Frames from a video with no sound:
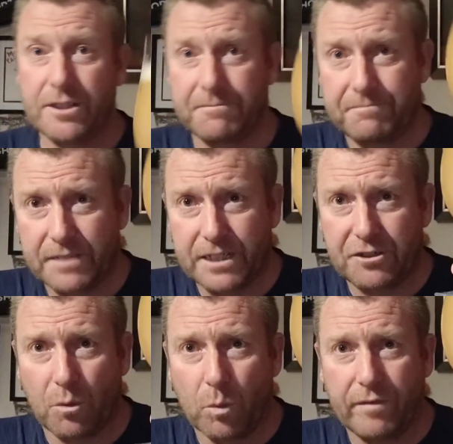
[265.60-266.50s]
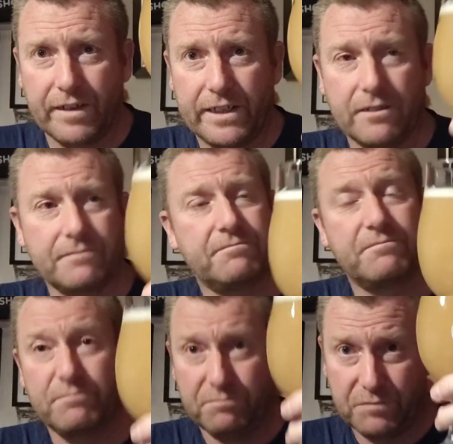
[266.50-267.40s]
good. So let's stop waffling on.
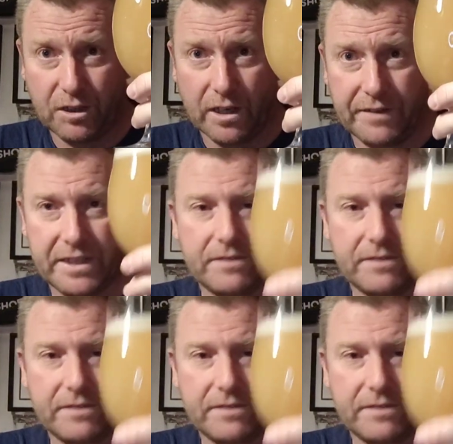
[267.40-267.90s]
Dive